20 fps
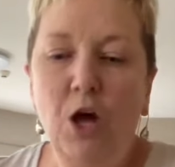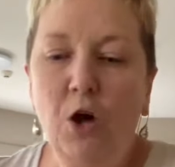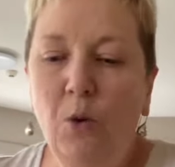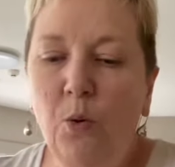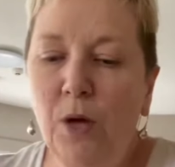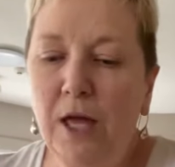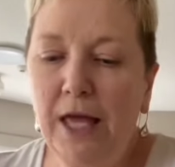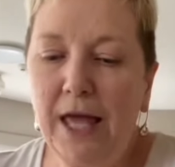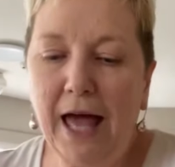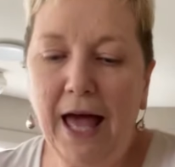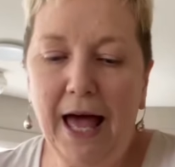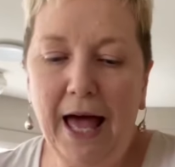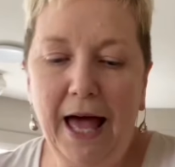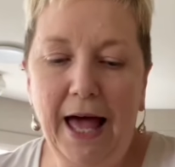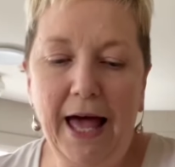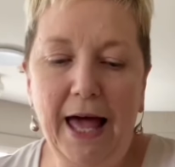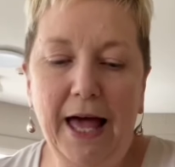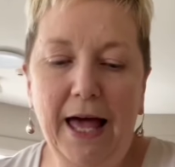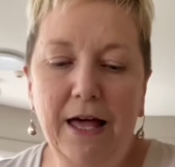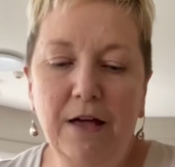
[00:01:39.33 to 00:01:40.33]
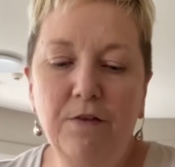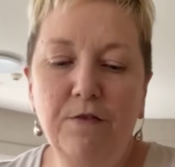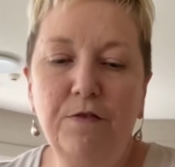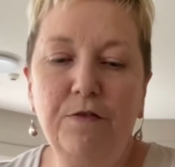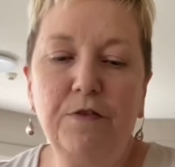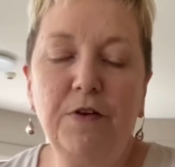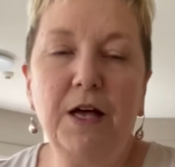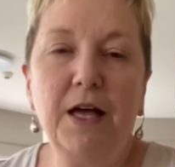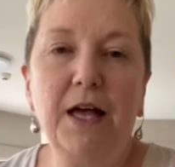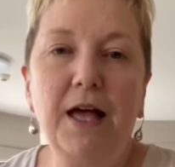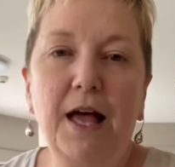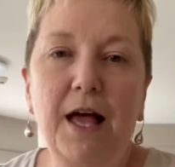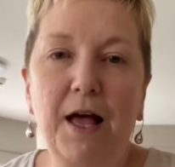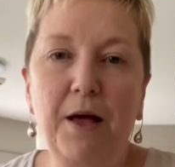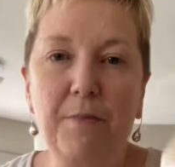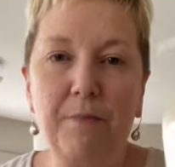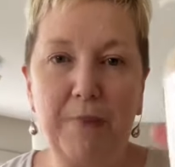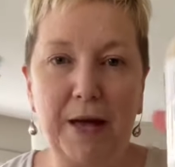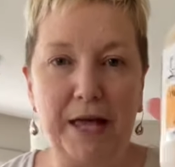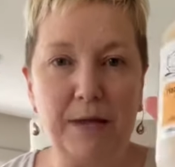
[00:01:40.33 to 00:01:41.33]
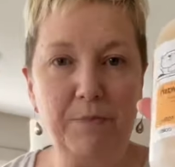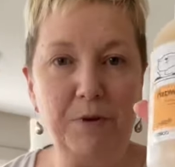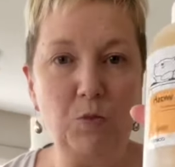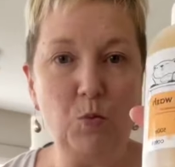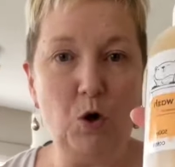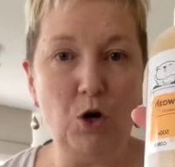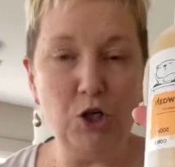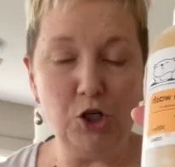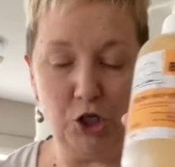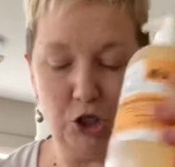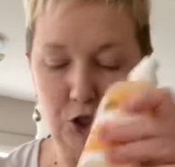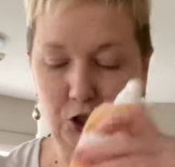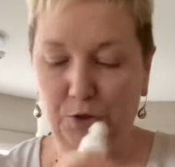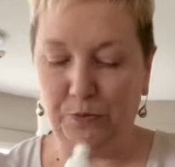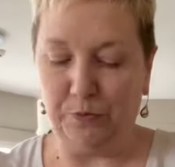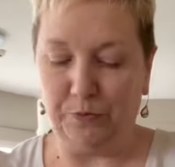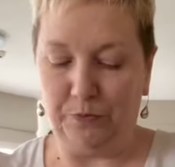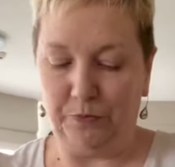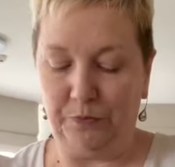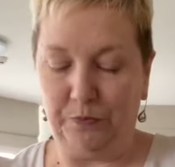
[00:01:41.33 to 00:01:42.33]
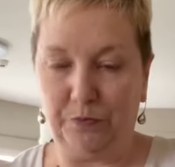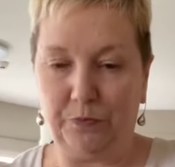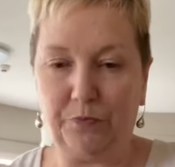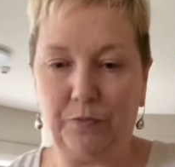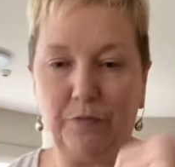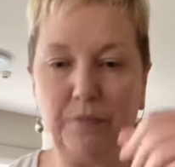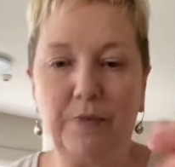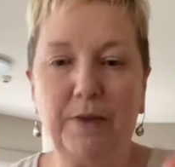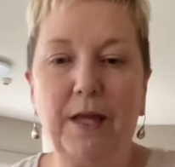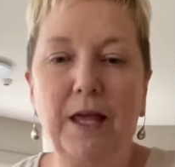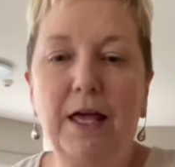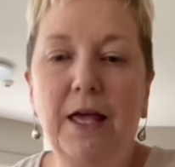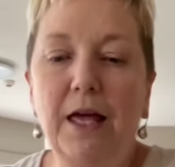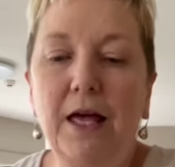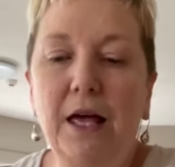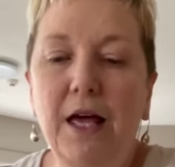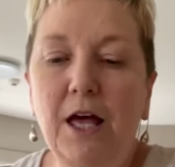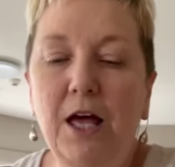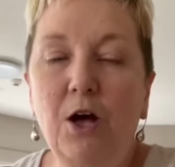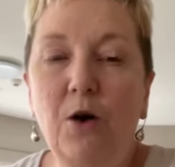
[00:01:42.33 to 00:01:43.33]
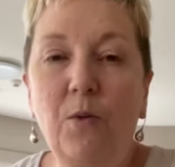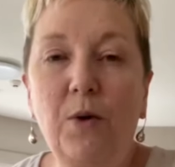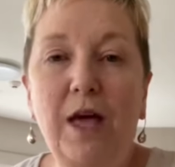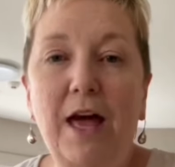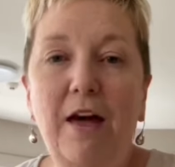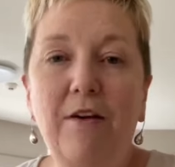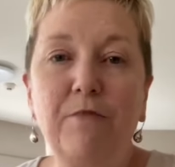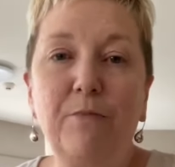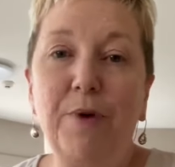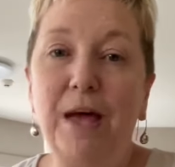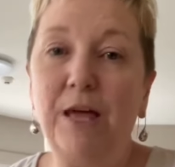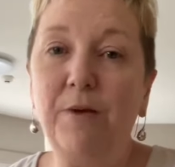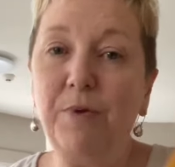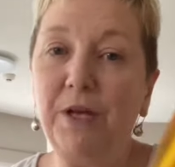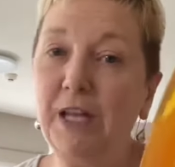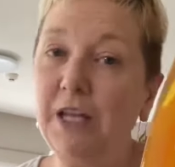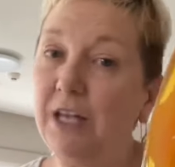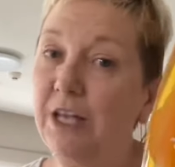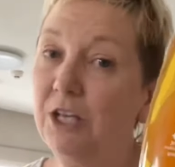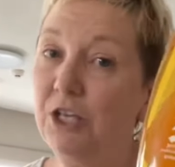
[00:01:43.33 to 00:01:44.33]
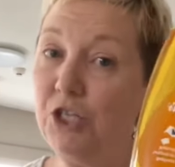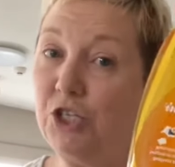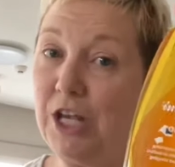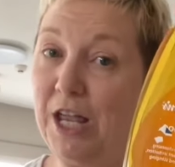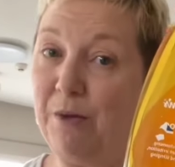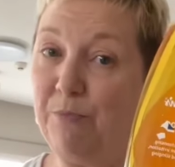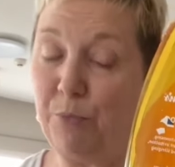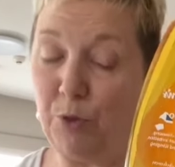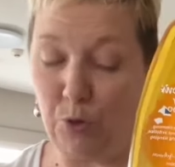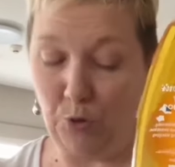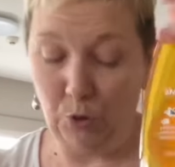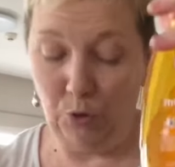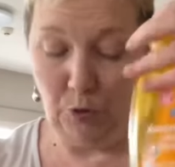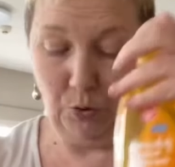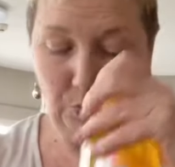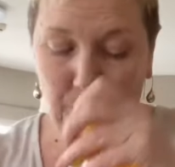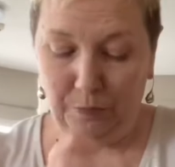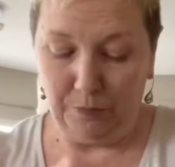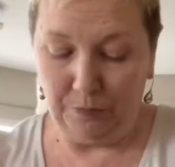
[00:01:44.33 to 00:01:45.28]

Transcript: we have baby wash, we have baby shampoo,